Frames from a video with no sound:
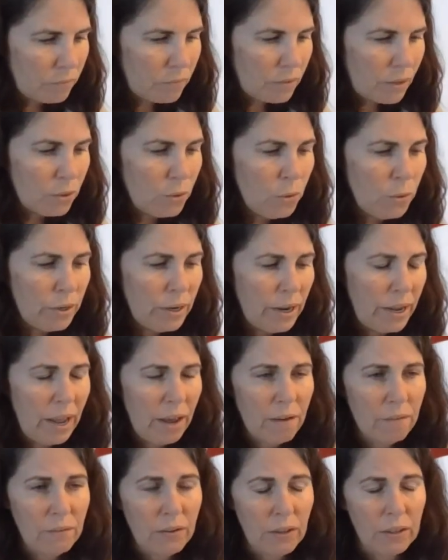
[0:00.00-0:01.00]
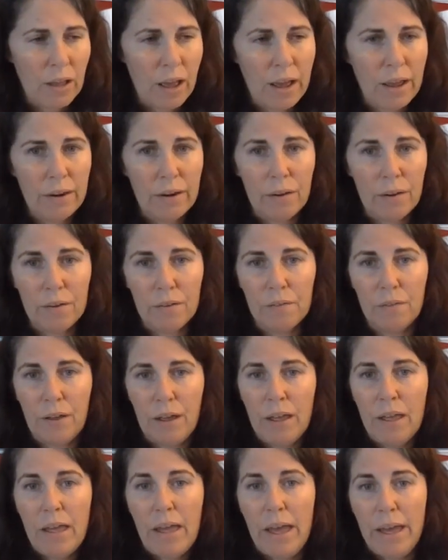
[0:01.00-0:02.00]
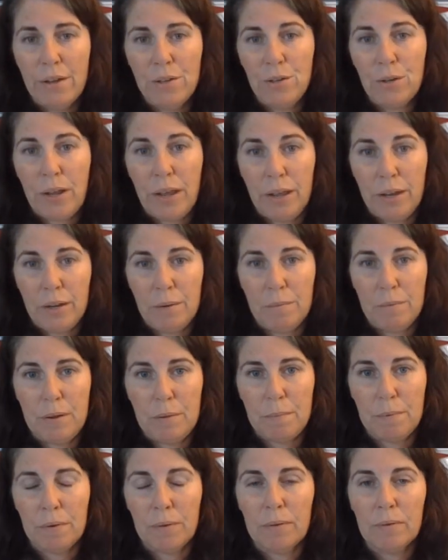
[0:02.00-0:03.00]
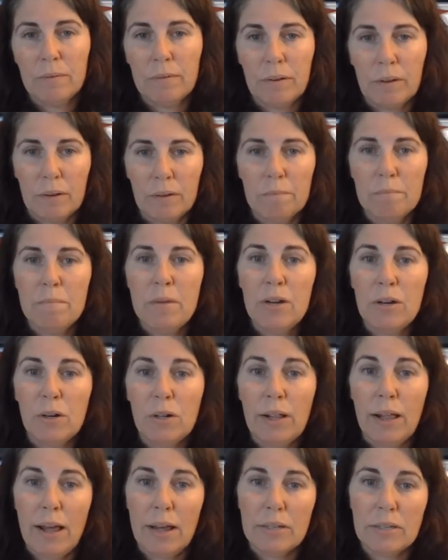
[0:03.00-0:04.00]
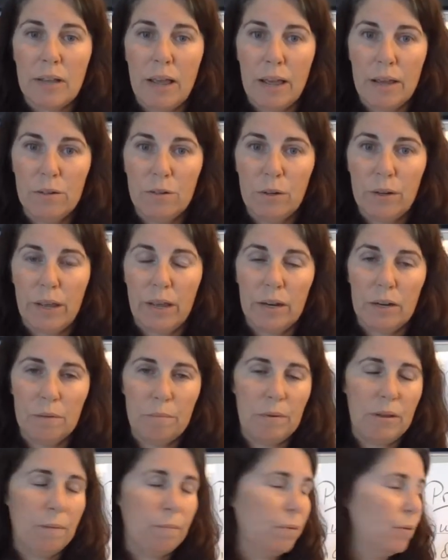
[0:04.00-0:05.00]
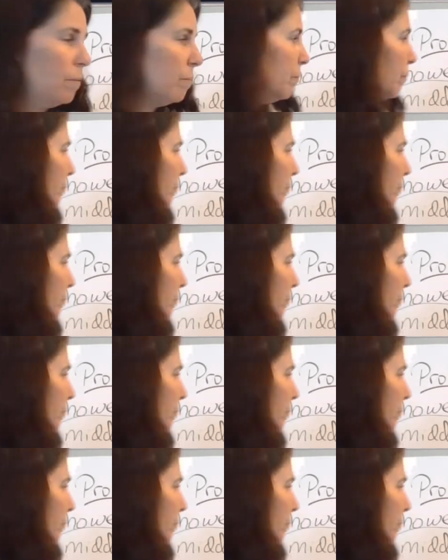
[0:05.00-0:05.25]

You're going to have a lot of educated people, middle class educated people.